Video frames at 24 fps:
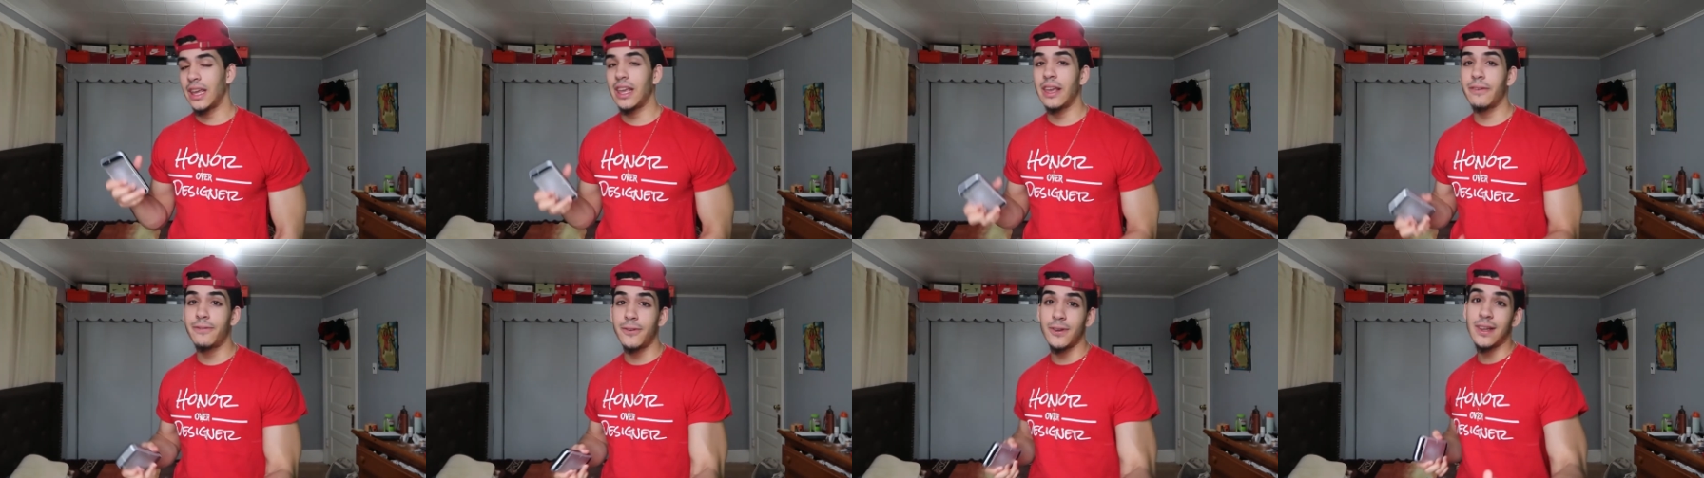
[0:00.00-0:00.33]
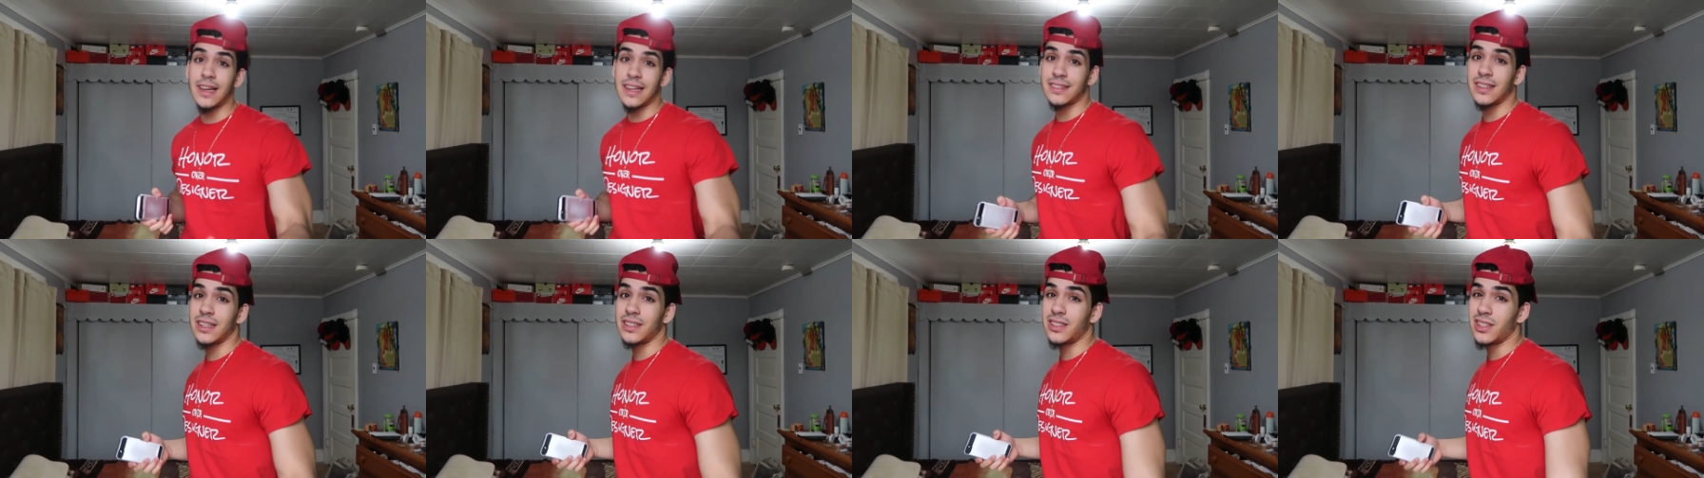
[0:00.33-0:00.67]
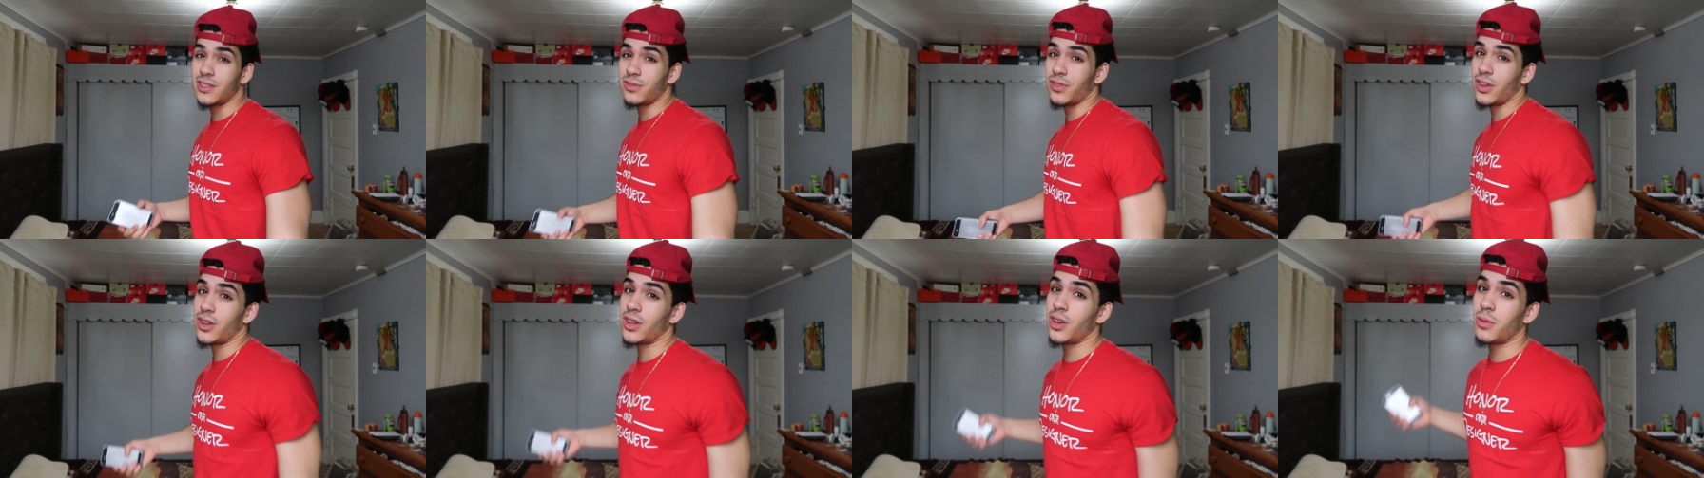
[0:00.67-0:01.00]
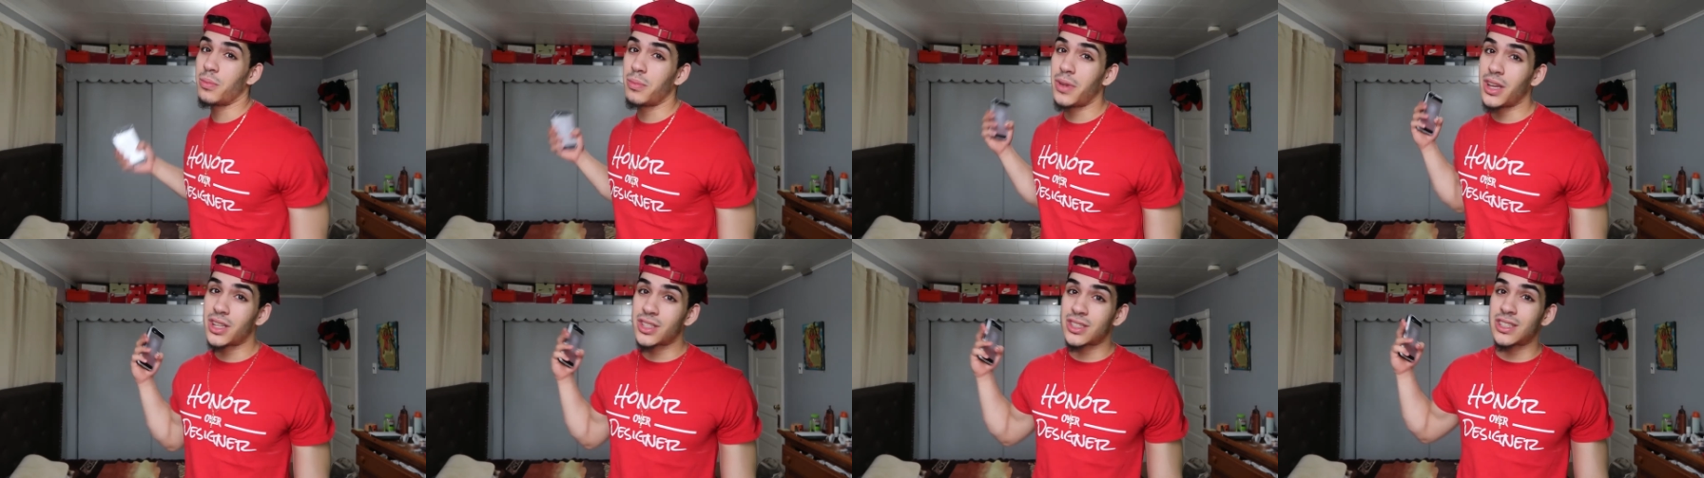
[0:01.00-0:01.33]
If you guys like this
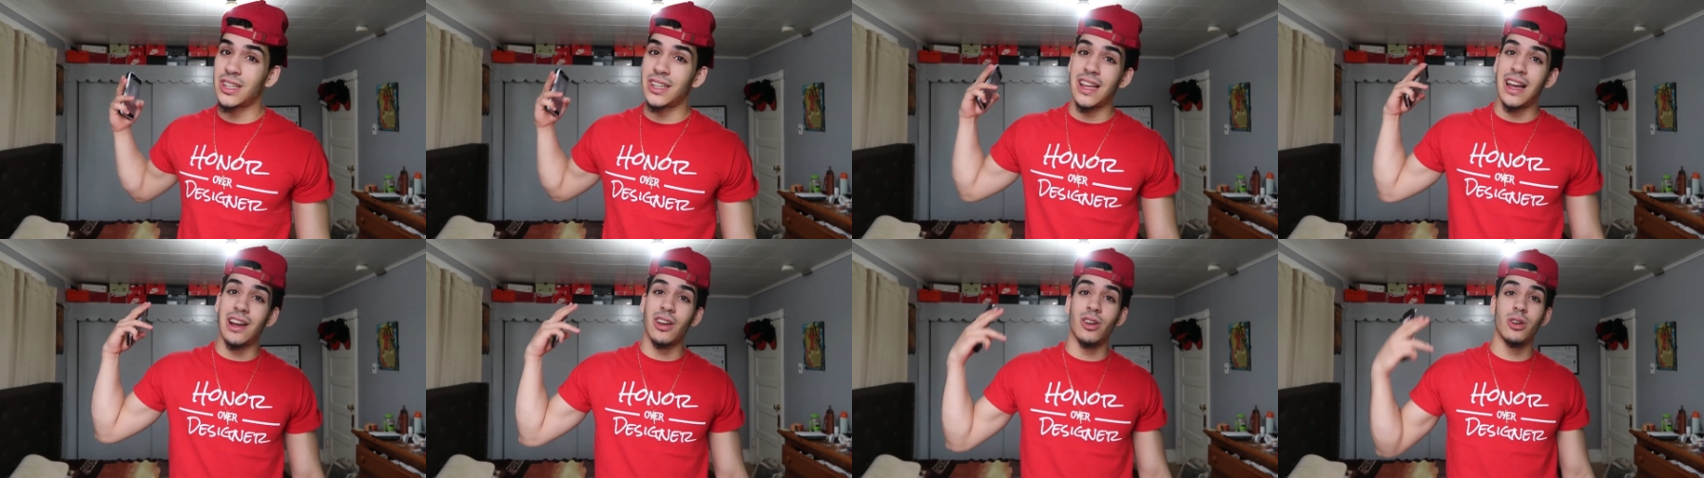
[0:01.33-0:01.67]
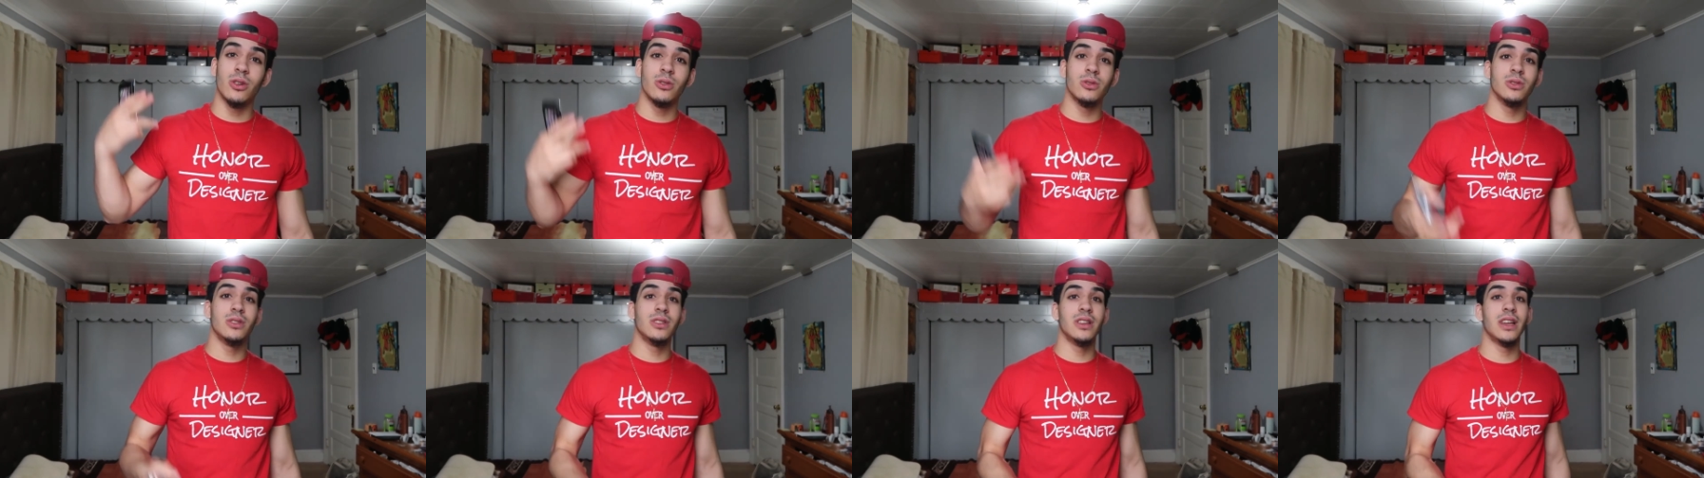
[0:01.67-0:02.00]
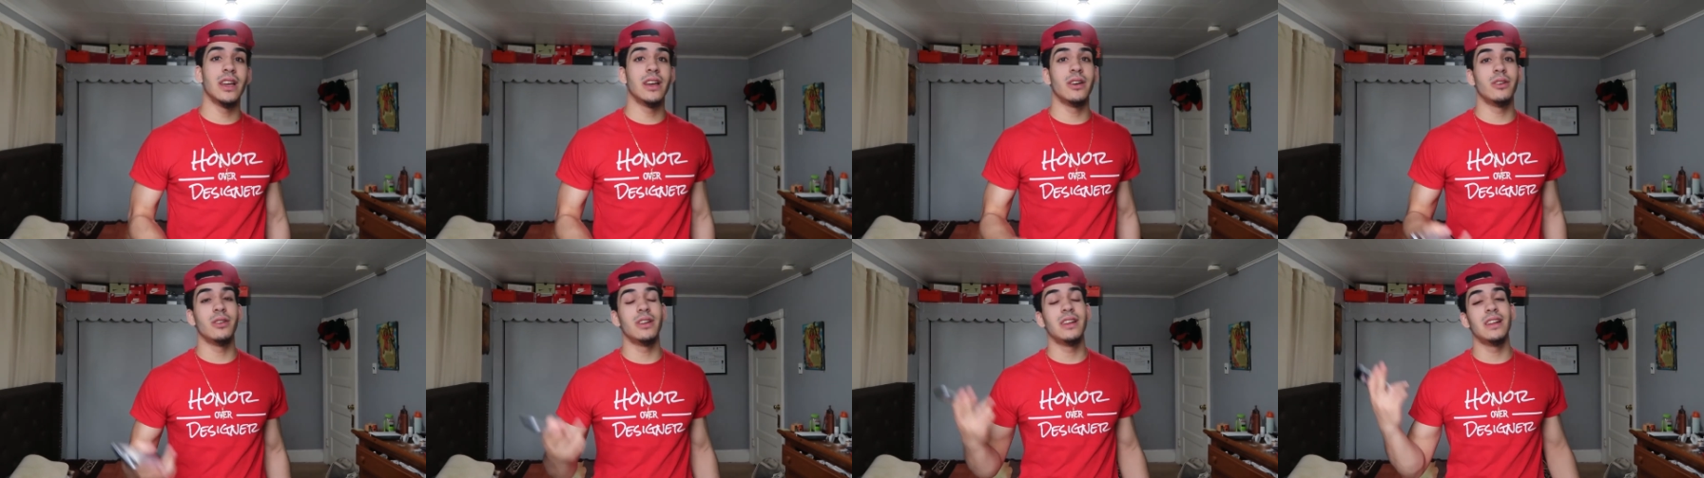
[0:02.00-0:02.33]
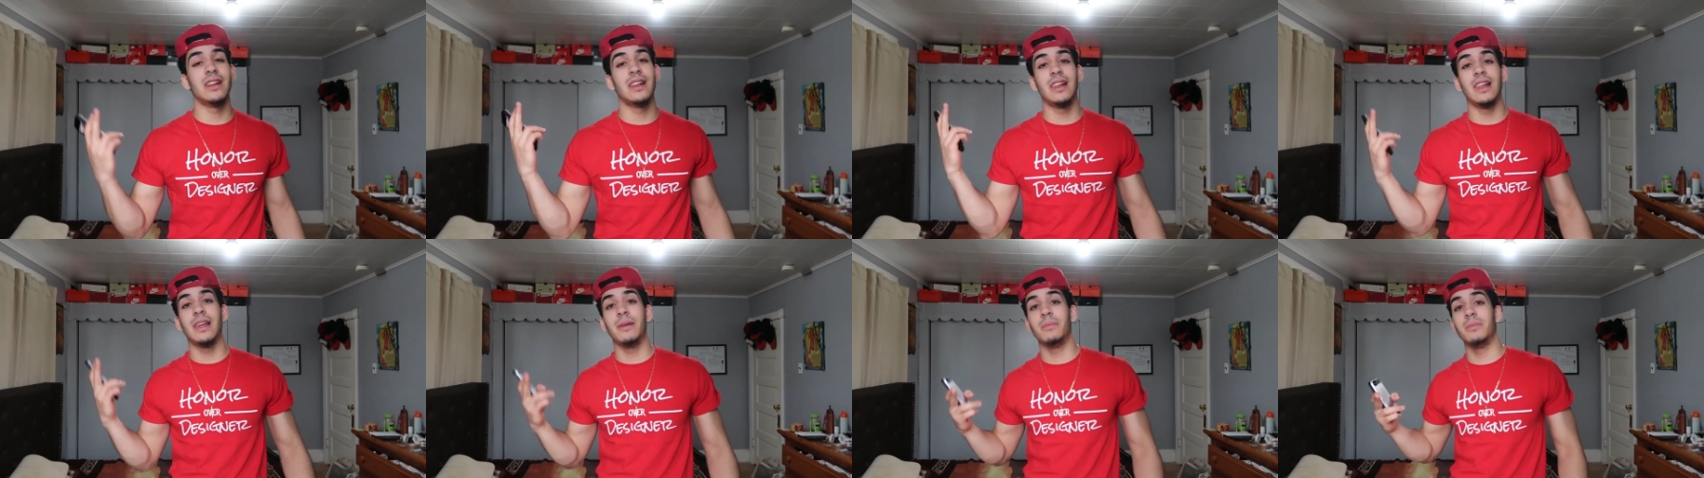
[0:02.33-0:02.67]
video, make sure y'all go down
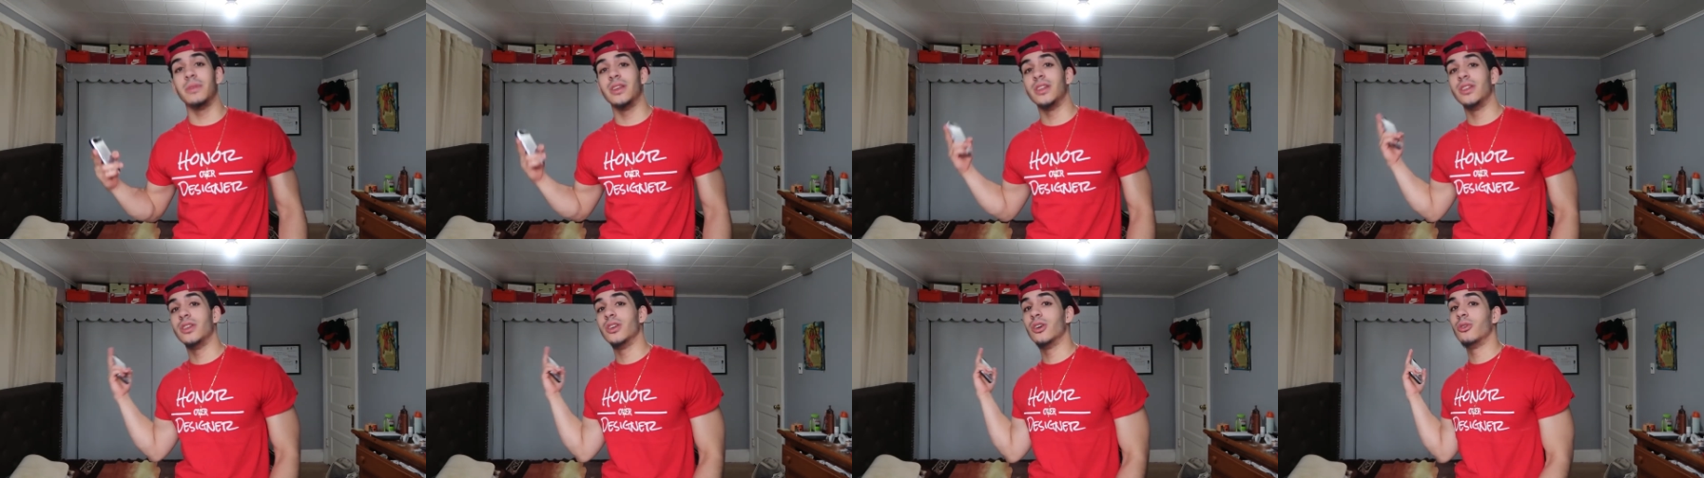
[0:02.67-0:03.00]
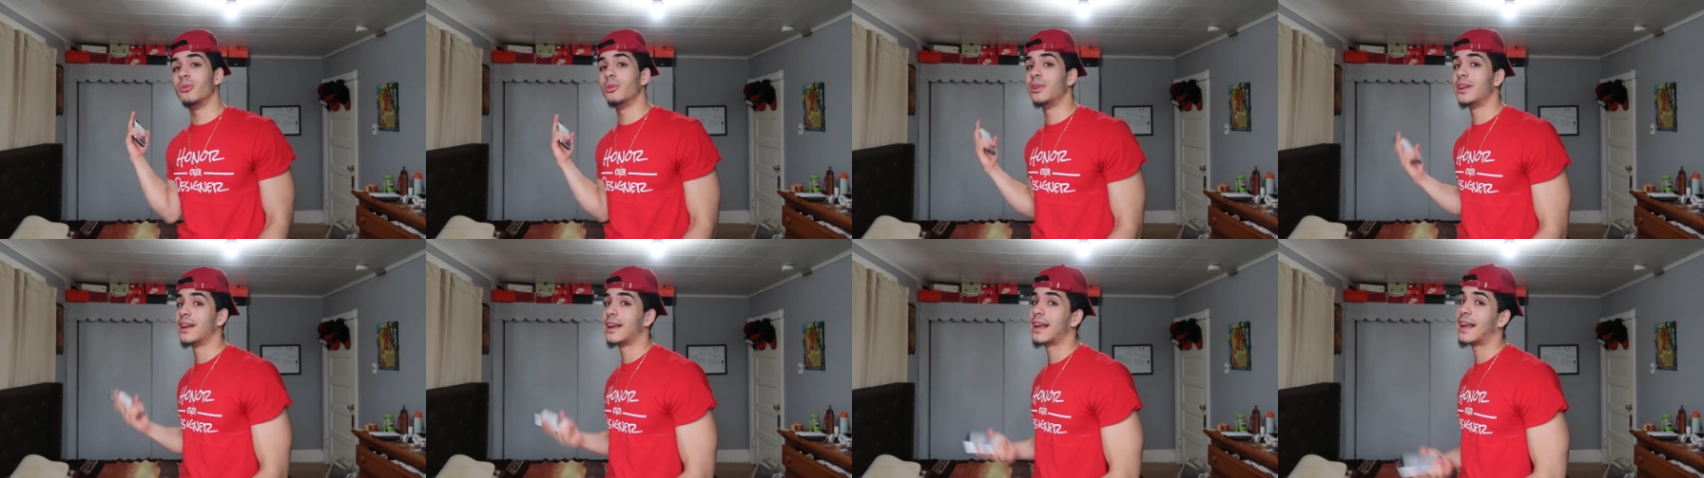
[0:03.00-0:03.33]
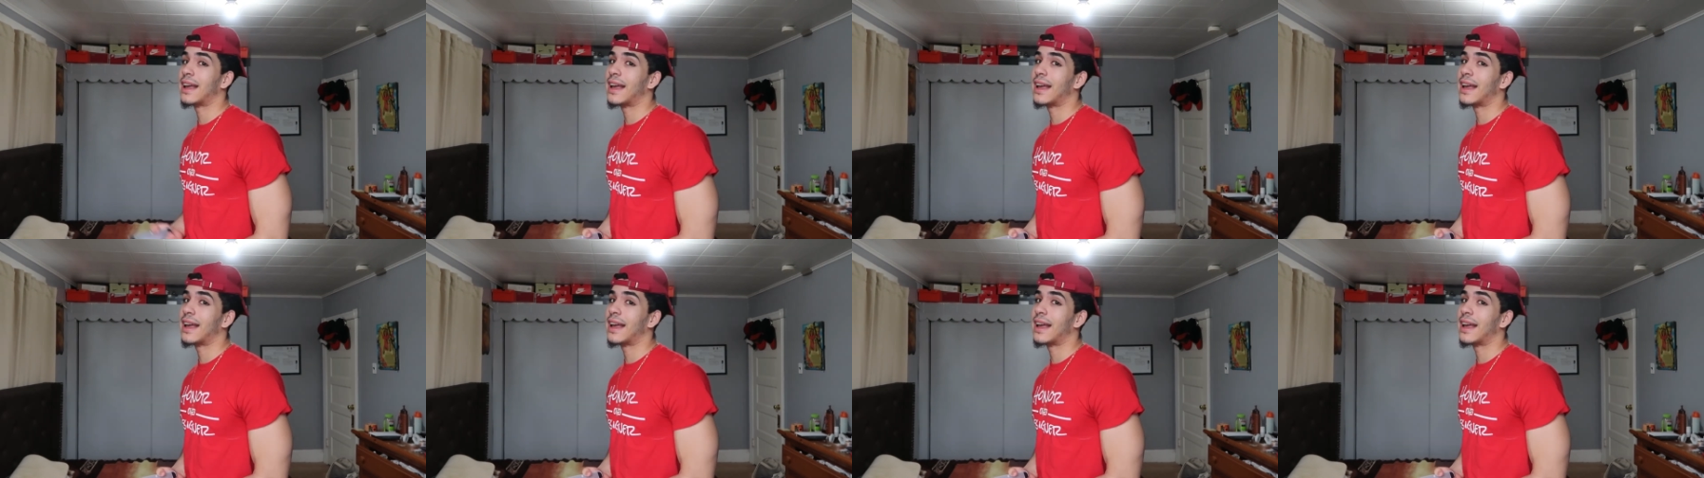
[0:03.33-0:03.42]
and let me know in the